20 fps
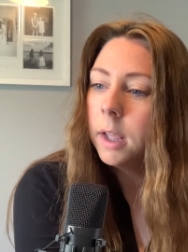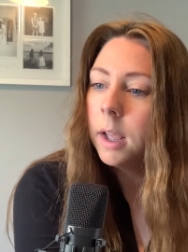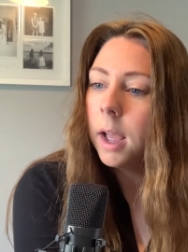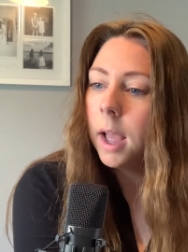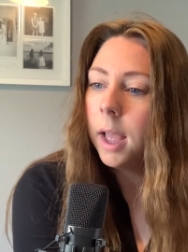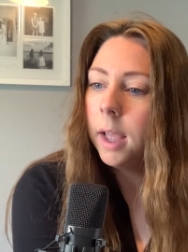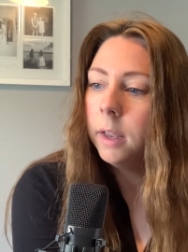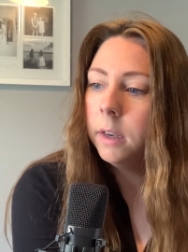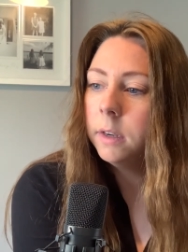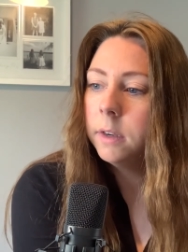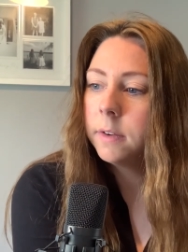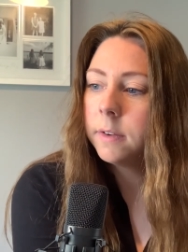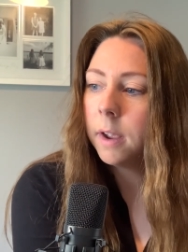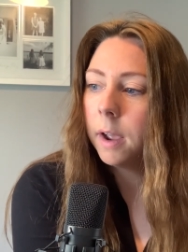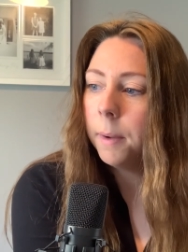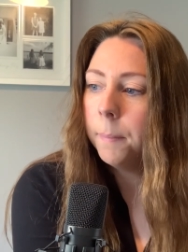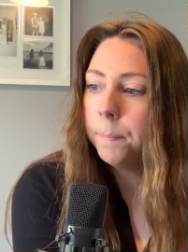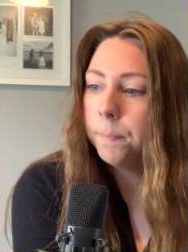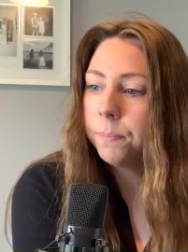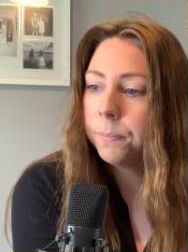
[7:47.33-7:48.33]
and
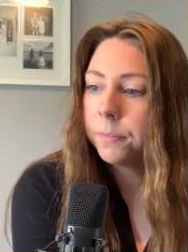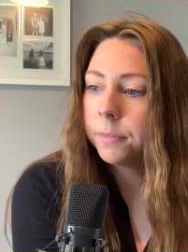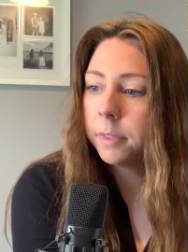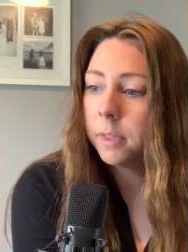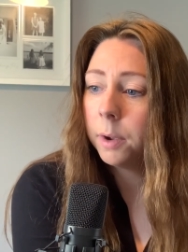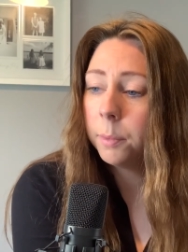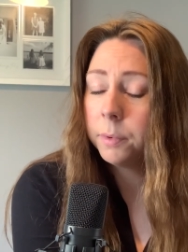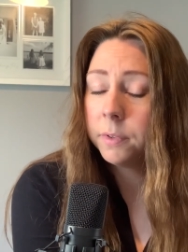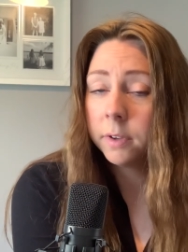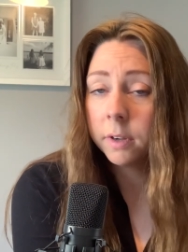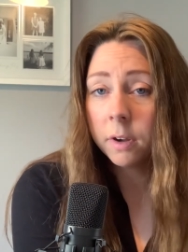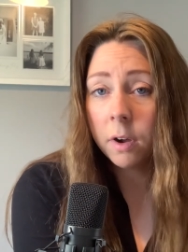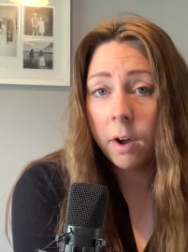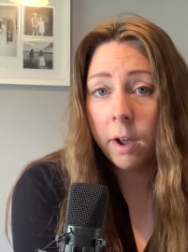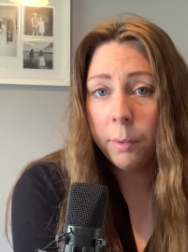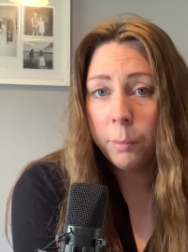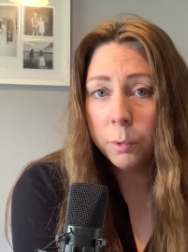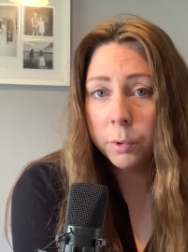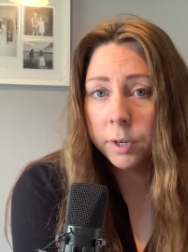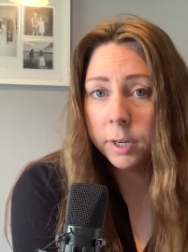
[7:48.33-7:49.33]
um, there was a
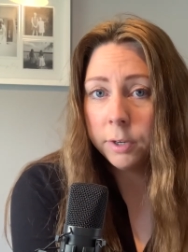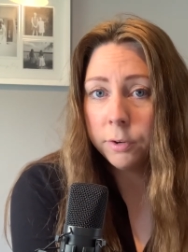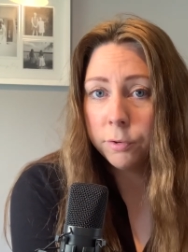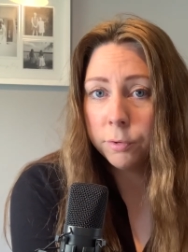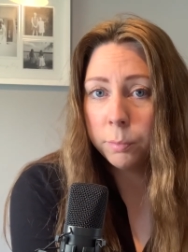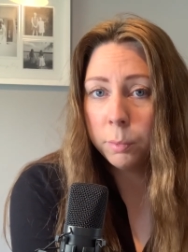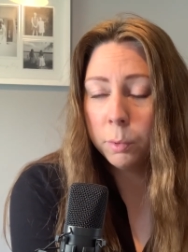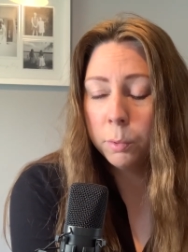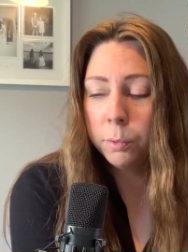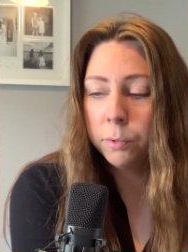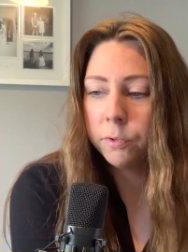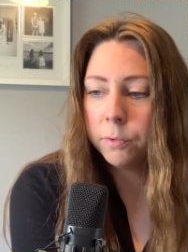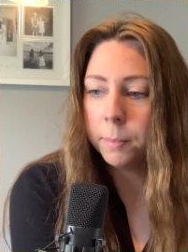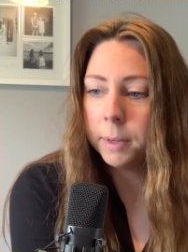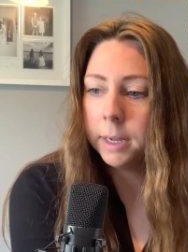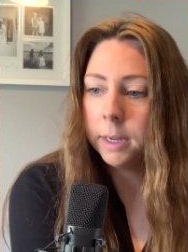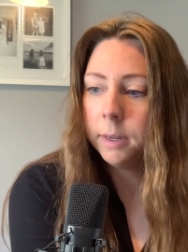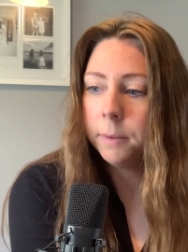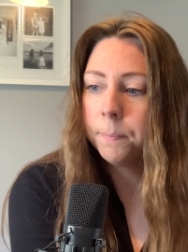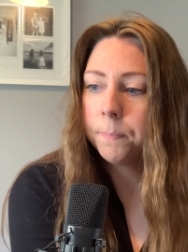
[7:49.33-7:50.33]
guy walking towards
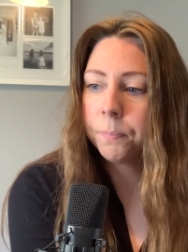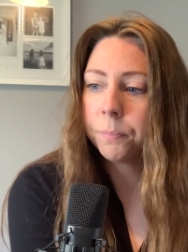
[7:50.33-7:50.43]
me.